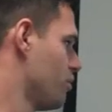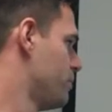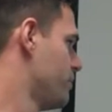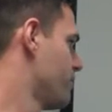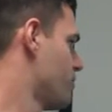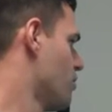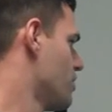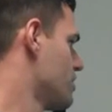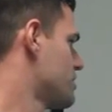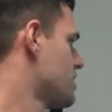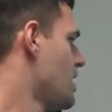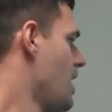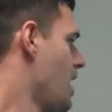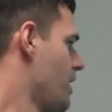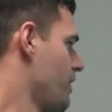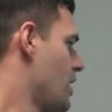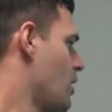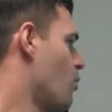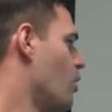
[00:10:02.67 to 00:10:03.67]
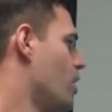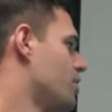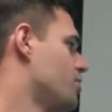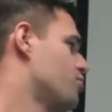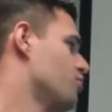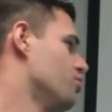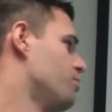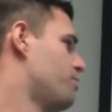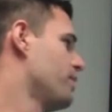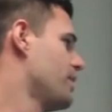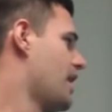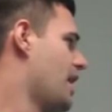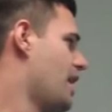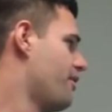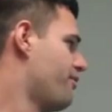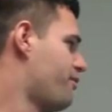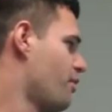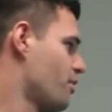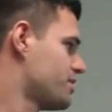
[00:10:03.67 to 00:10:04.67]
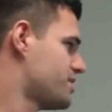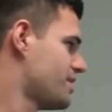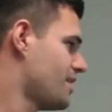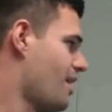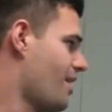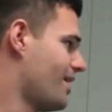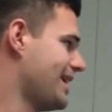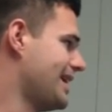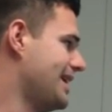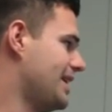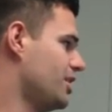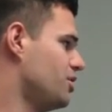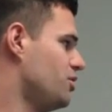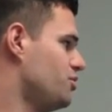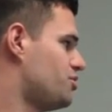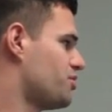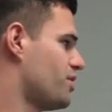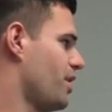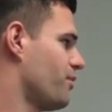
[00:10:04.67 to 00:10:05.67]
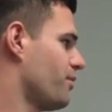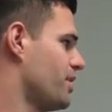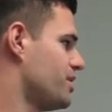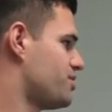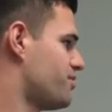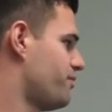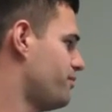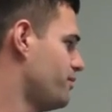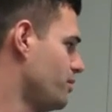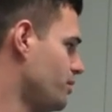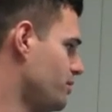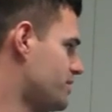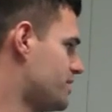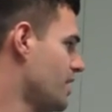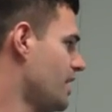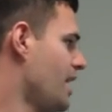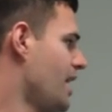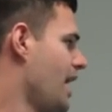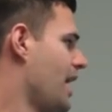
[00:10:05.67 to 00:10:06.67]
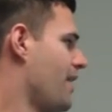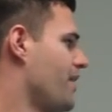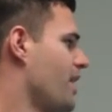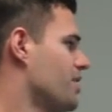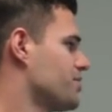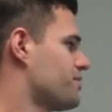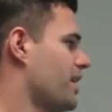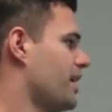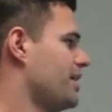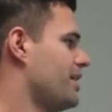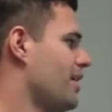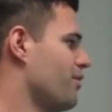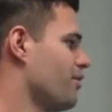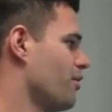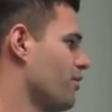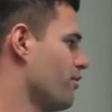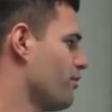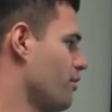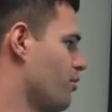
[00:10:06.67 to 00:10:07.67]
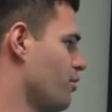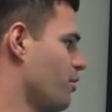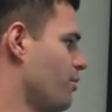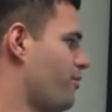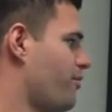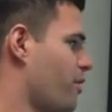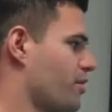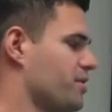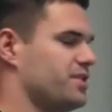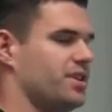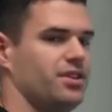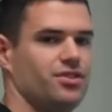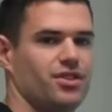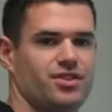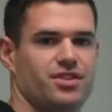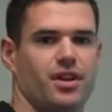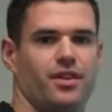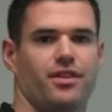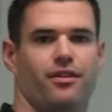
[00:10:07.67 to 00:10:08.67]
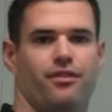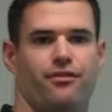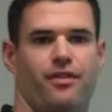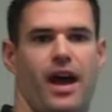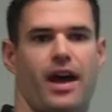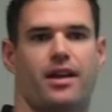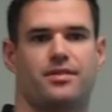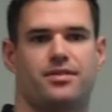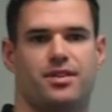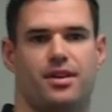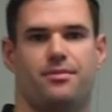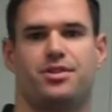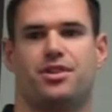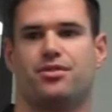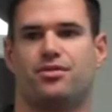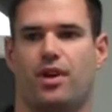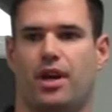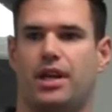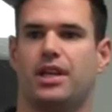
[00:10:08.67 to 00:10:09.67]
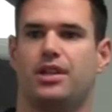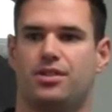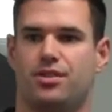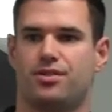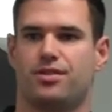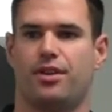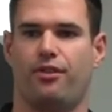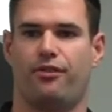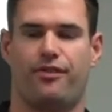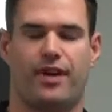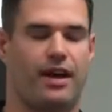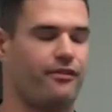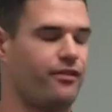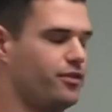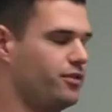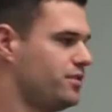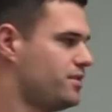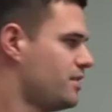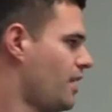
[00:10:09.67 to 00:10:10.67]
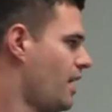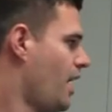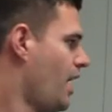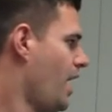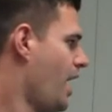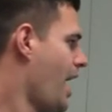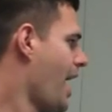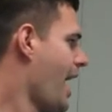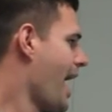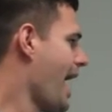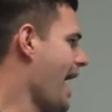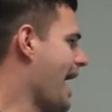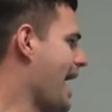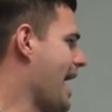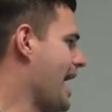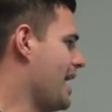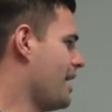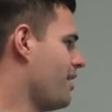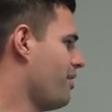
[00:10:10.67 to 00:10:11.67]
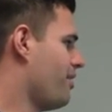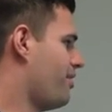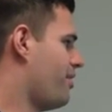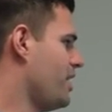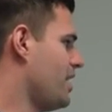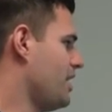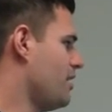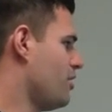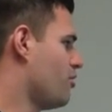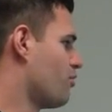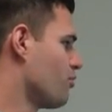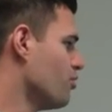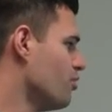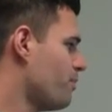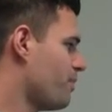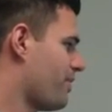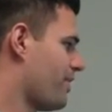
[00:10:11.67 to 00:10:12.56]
group of course, they had one group uh, focused on eating nutrient-rich foods, and they also had another group focusing just on their fat consumption, trying to eat just low-fat foods. And the group